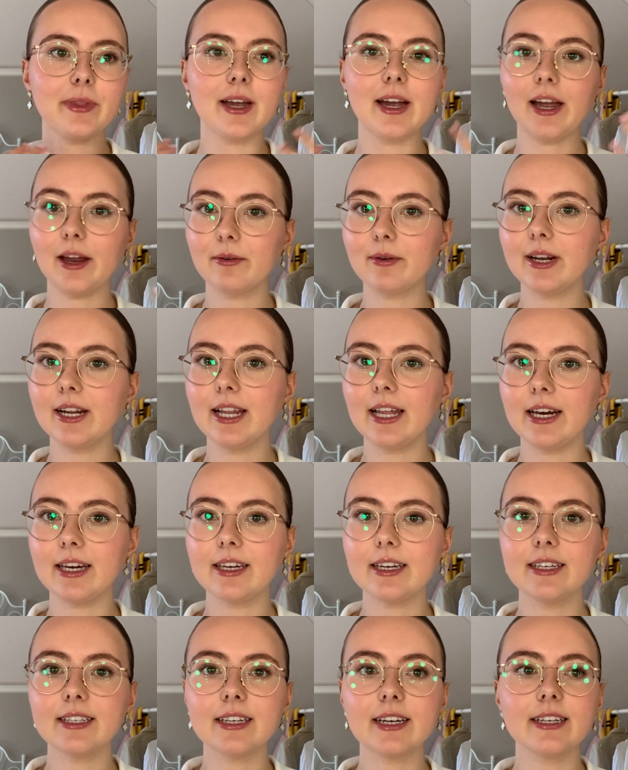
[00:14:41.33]
I really like
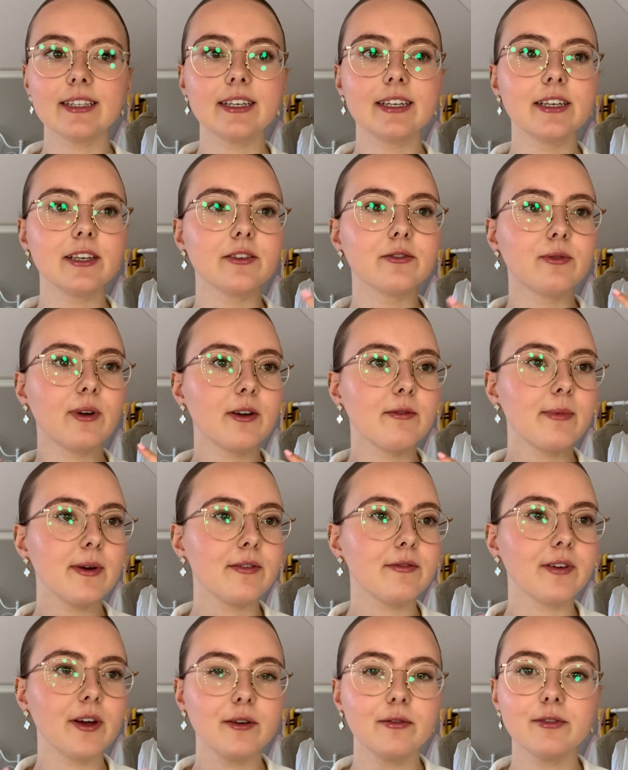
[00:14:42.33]
it. I think it's one of my
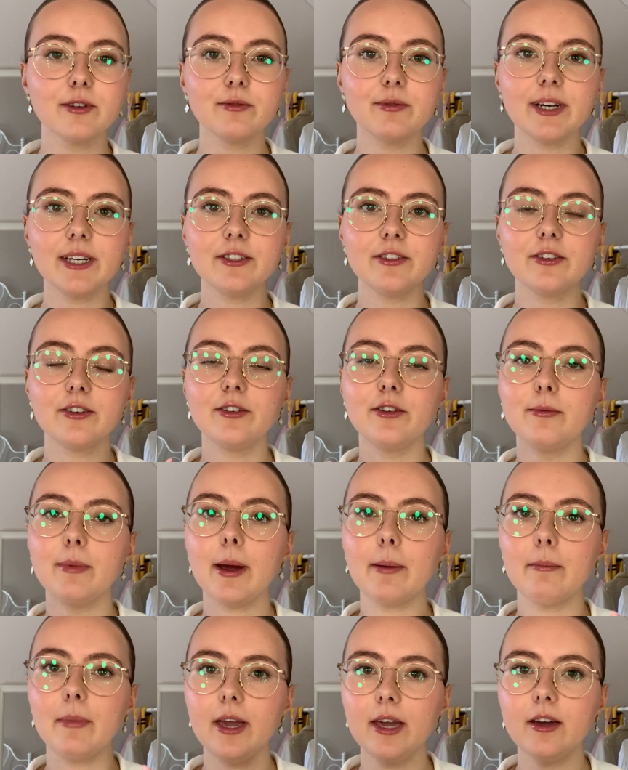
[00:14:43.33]
favorite ways to do my
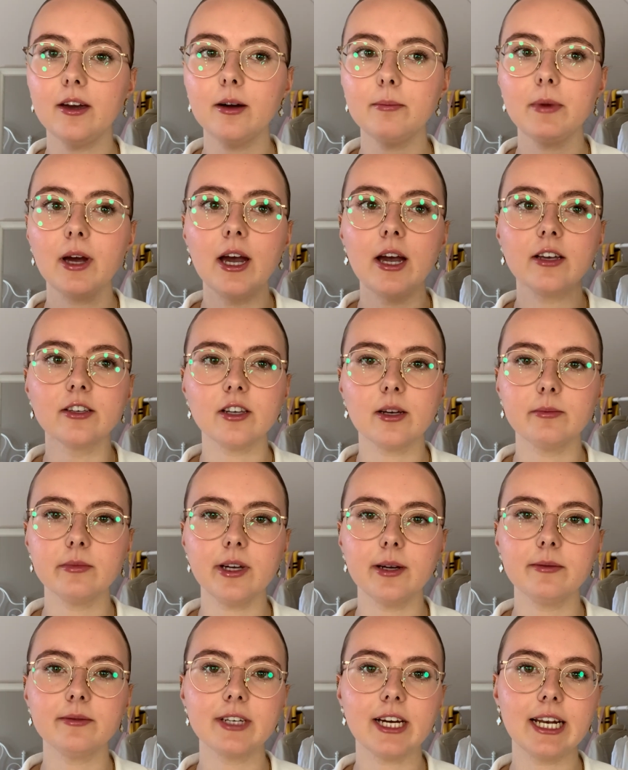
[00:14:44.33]
makeup.
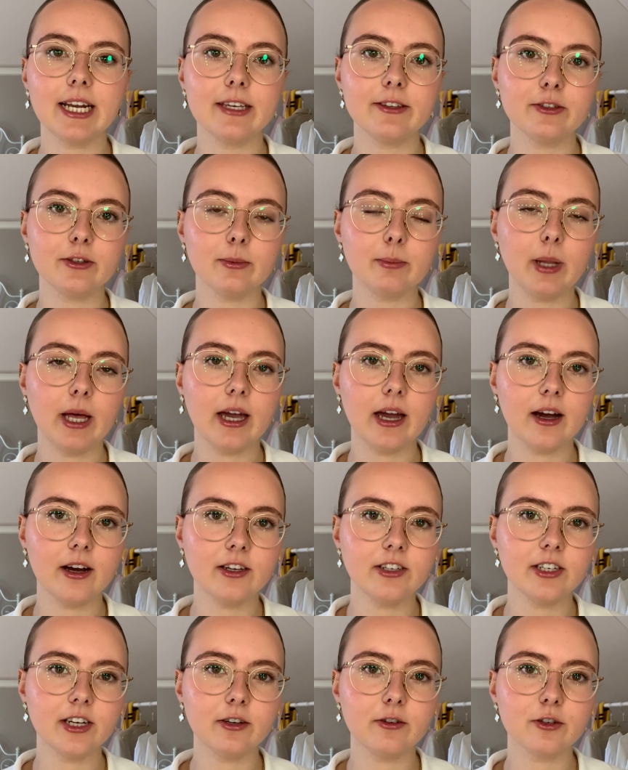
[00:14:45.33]
Sometimes I like to apply
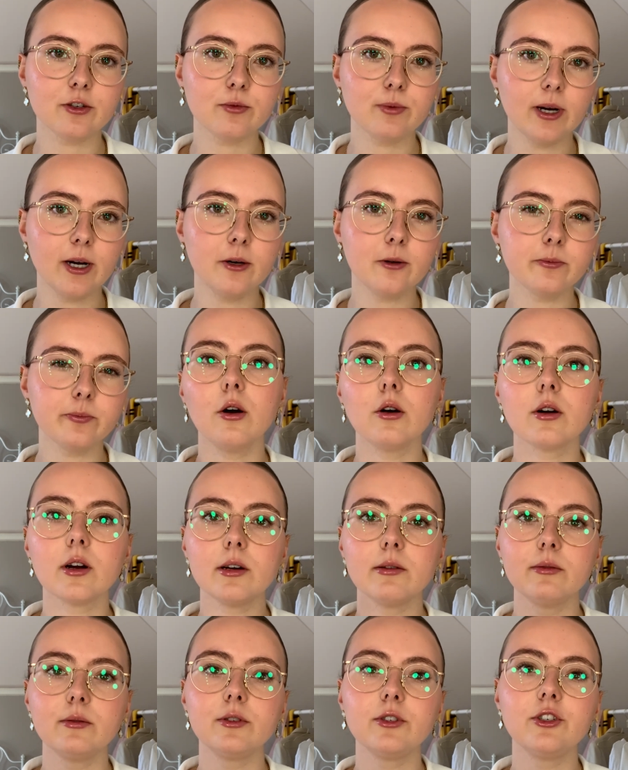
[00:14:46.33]
eyeshadow as well, or I
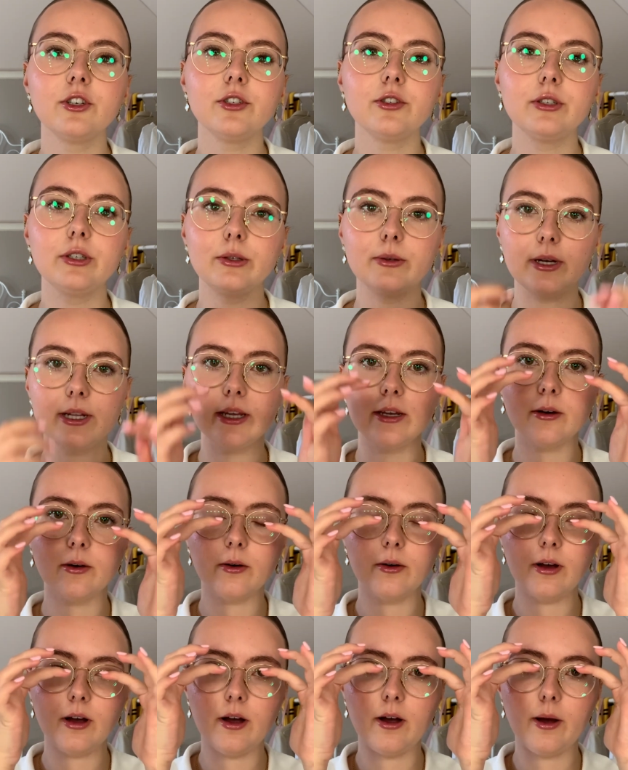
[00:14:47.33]
will just do a
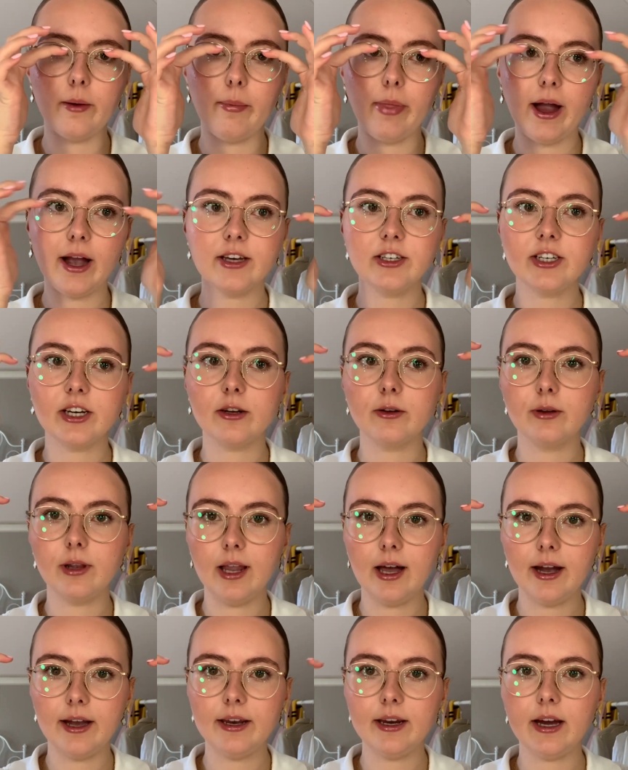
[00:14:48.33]
little eyeshadow
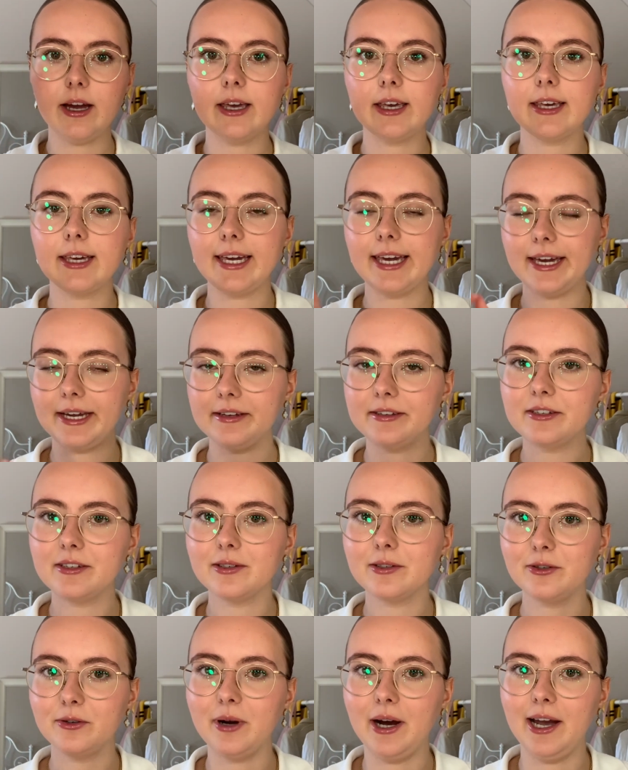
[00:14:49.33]
line. I can't
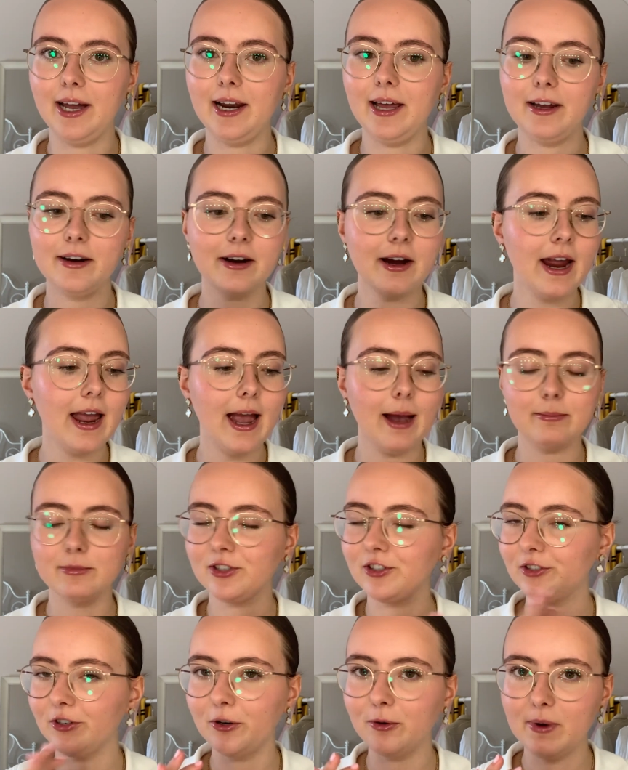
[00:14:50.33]
do eyeliner. I'm
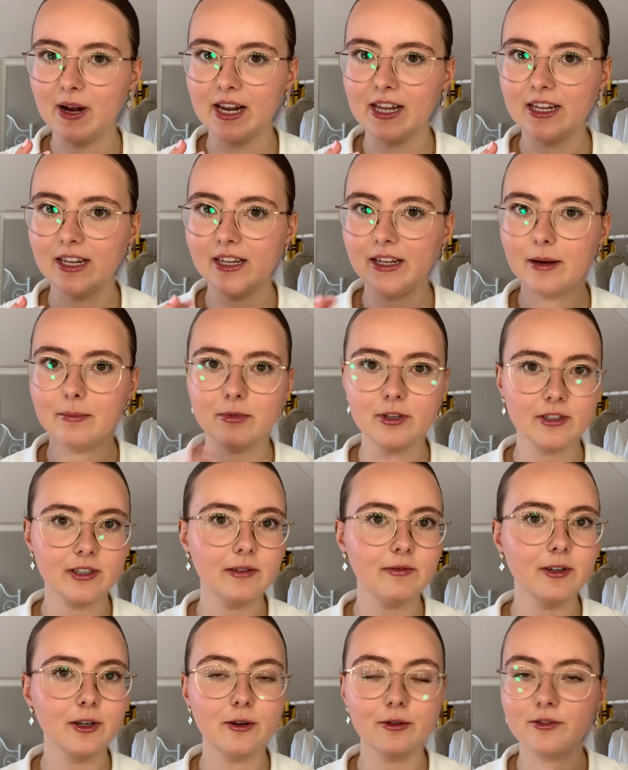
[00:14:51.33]
so bad at it. I'm not
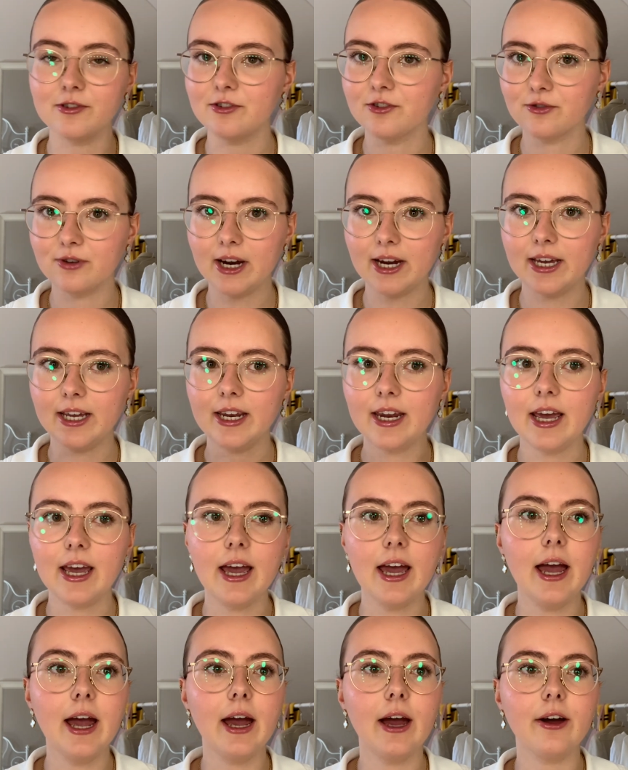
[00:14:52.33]
even going to try it.
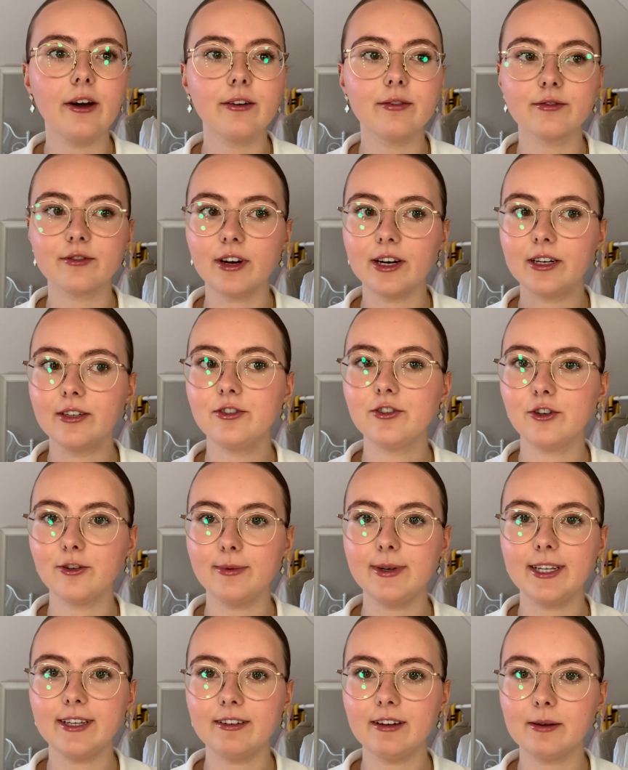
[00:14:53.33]
I've tried it so
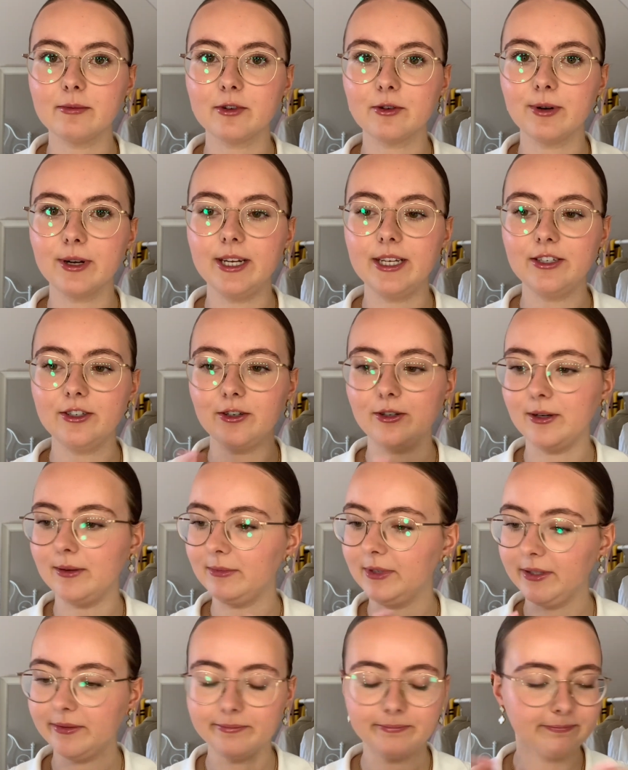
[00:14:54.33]
many times already, so
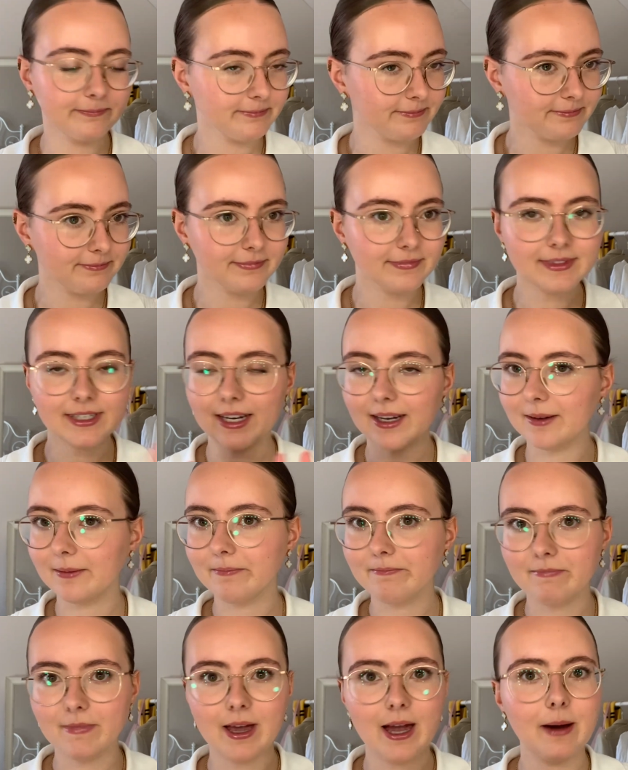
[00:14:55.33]

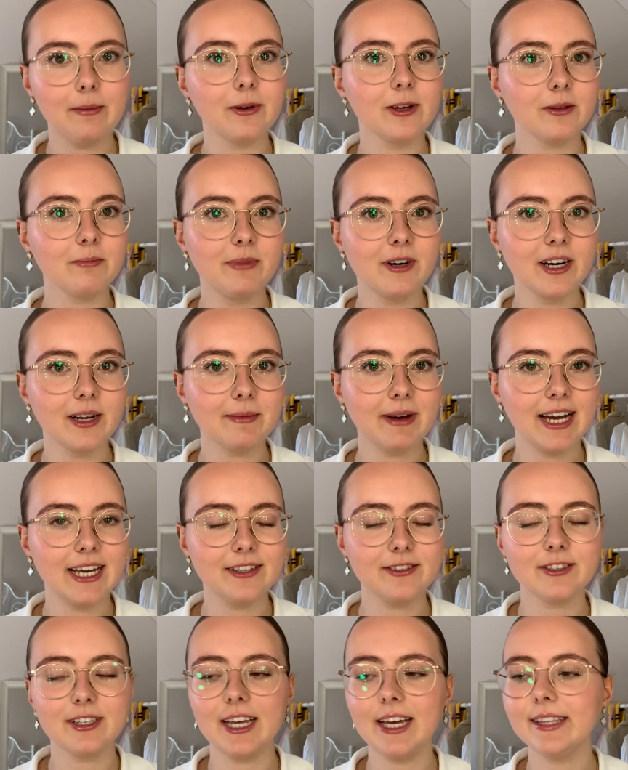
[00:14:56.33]
I'm not burning my hands
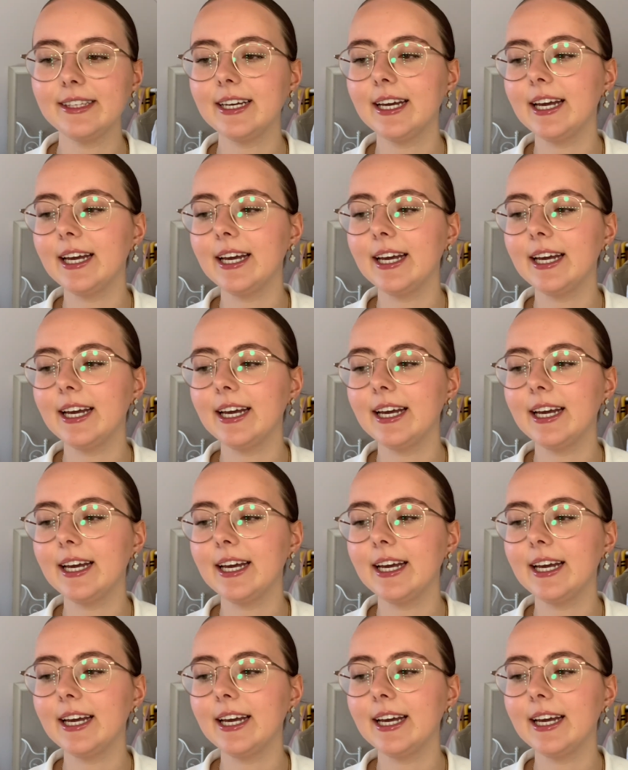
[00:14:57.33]
on that.